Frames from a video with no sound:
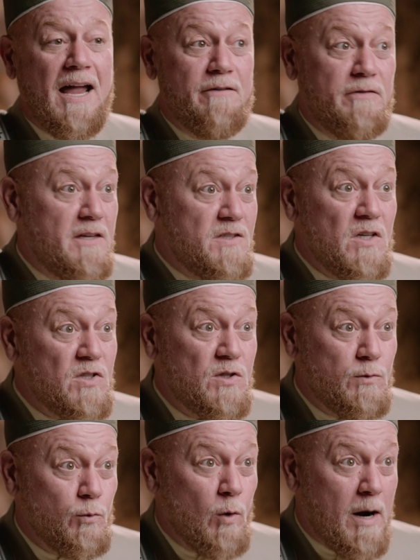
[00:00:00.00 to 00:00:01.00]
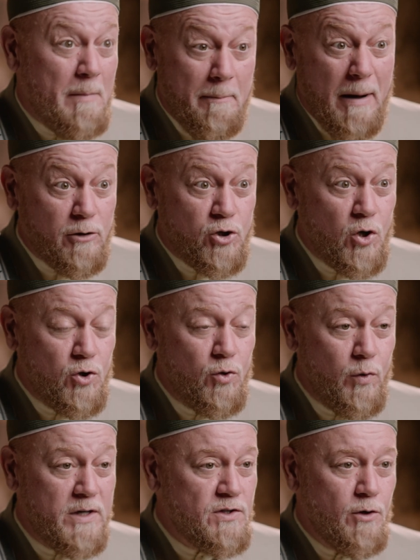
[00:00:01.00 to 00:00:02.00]
if this is what I'm about to
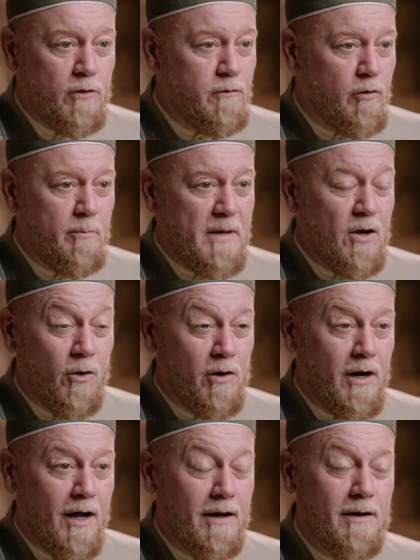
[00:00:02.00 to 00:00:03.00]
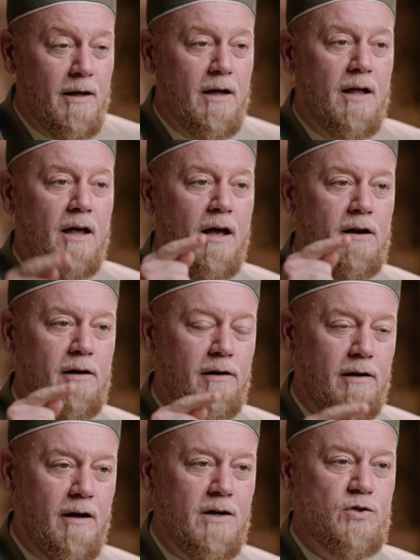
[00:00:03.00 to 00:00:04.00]
do is good for me or not. And
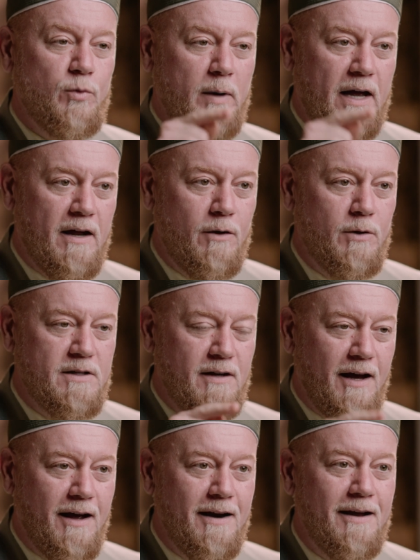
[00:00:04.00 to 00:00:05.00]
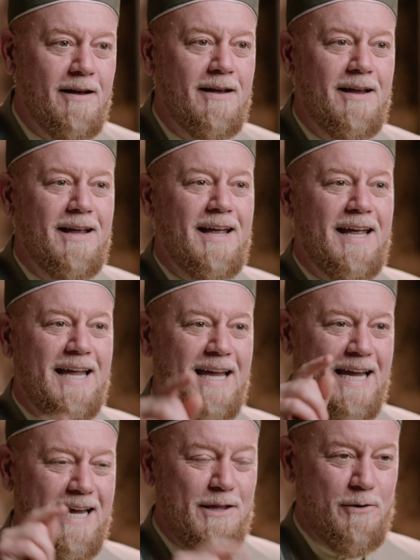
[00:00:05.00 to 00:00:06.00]
Allah subhanahu wa ta'ala
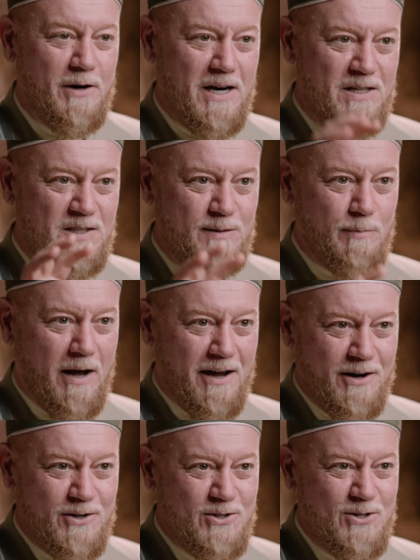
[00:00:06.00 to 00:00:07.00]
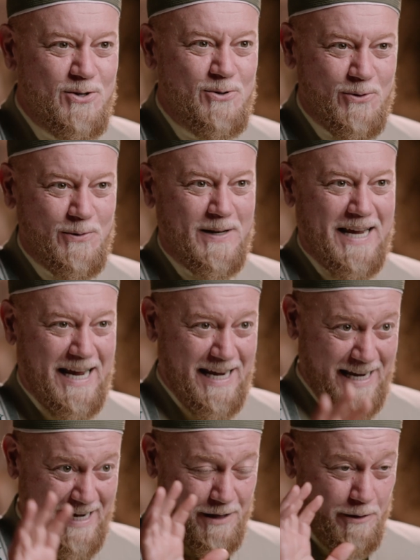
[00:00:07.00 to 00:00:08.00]
either inspires you
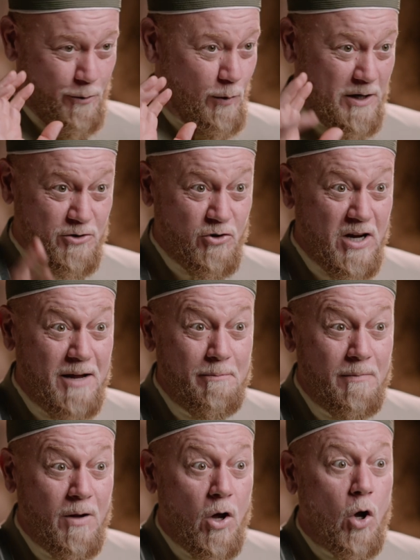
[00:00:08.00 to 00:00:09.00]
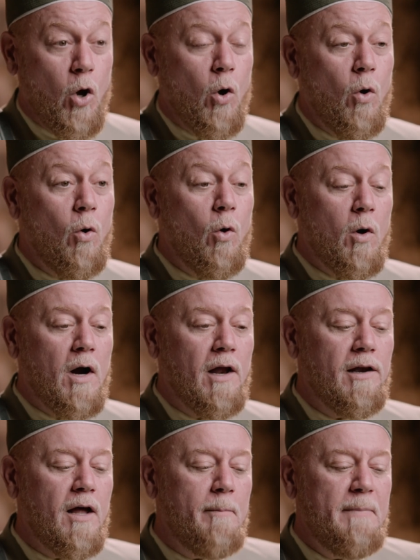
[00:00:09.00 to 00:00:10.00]
through a dream, or
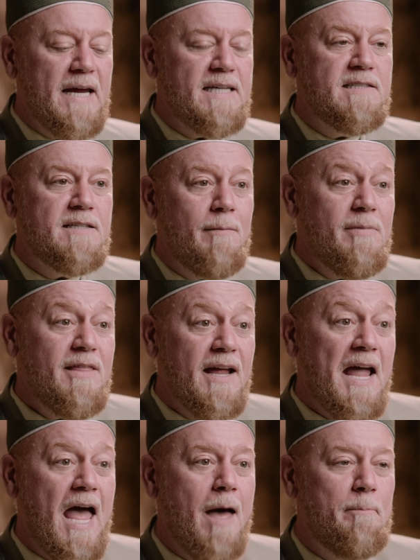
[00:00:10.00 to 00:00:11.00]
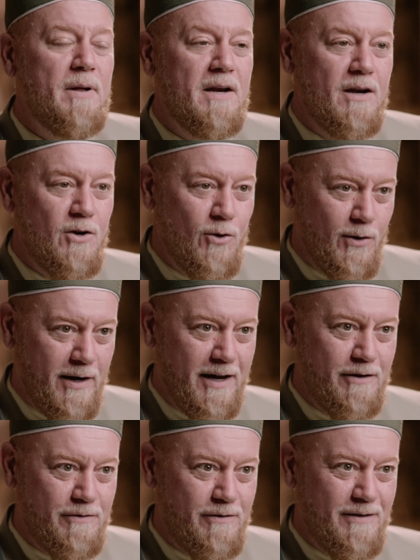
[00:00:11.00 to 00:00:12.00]
Allah makes something happen in your
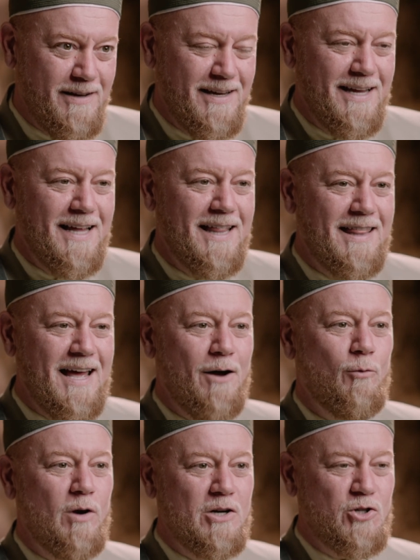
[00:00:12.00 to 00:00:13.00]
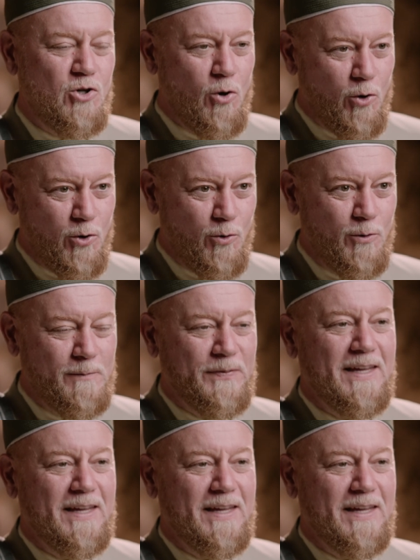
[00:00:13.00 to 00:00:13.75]
life that will show you